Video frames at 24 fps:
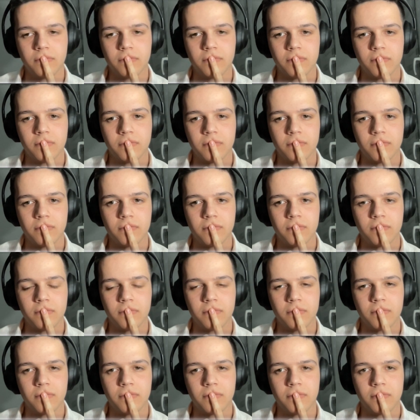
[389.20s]

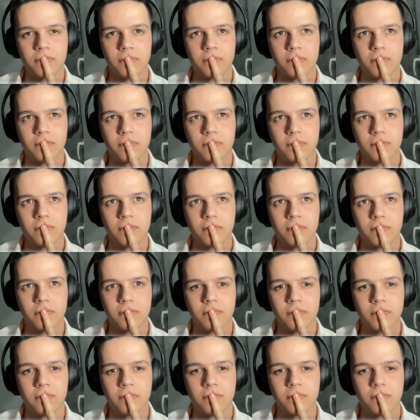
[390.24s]

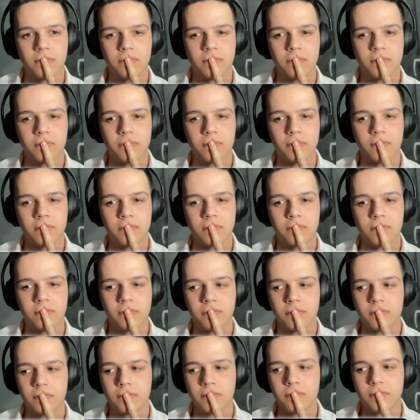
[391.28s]

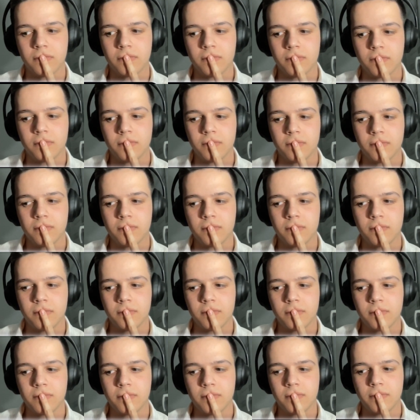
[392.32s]

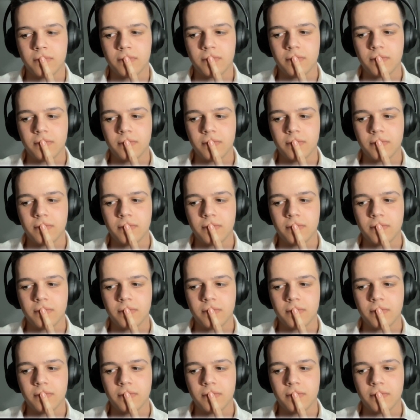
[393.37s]
This person isn't speaking.